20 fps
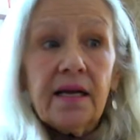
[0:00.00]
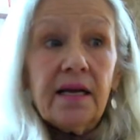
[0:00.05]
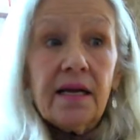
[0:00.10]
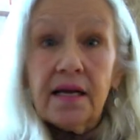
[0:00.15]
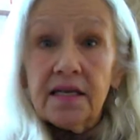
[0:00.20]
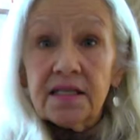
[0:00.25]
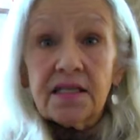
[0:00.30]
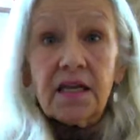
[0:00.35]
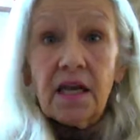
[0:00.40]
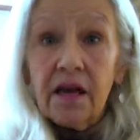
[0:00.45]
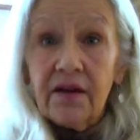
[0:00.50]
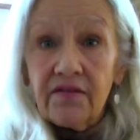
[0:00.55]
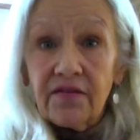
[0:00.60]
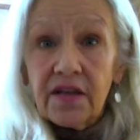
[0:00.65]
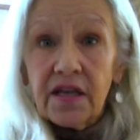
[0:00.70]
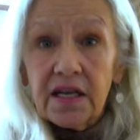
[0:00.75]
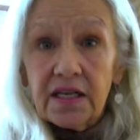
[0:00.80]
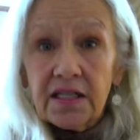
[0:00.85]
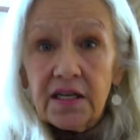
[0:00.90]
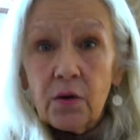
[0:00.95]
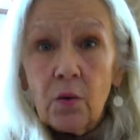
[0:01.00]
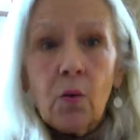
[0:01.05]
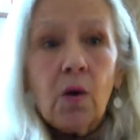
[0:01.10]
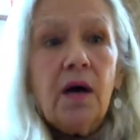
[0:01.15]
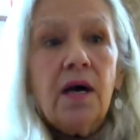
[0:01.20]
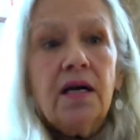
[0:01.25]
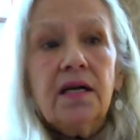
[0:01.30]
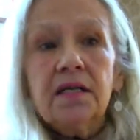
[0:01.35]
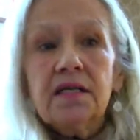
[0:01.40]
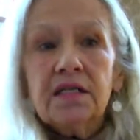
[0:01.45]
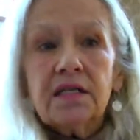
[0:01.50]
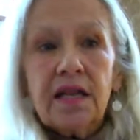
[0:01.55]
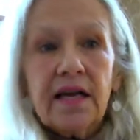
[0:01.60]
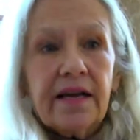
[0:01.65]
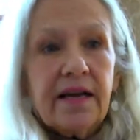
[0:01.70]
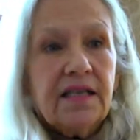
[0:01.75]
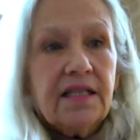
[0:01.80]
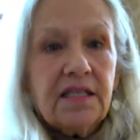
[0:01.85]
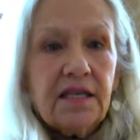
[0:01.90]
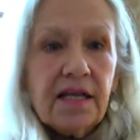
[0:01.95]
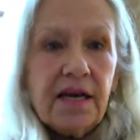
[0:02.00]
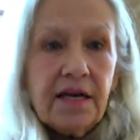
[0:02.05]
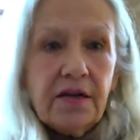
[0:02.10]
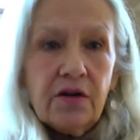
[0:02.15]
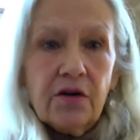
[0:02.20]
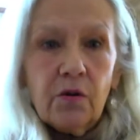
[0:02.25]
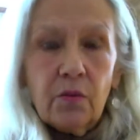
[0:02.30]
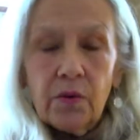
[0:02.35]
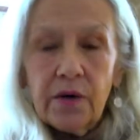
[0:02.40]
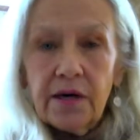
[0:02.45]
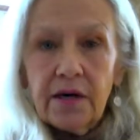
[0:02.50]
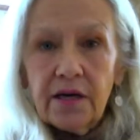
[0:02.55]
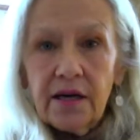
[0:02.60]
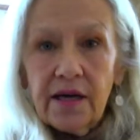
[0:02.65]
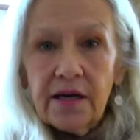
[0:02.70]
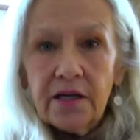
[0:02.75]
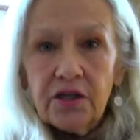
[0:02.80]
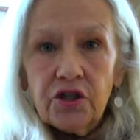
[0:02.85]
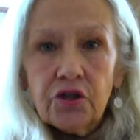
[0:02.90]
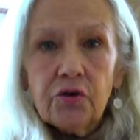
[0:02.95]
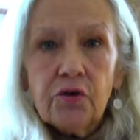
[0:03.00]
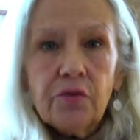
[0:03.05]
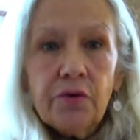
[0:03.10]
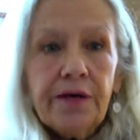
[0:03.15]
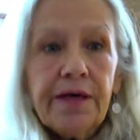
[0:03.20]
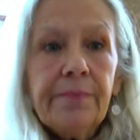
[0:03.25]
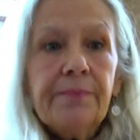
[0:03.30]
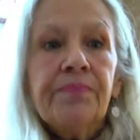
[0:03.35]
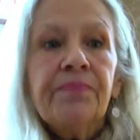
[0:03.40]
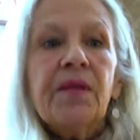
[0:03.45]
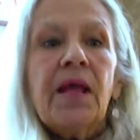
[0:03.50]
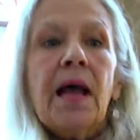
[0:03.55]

as lovely as it was, like I said, I don't wear a lot of jewelry,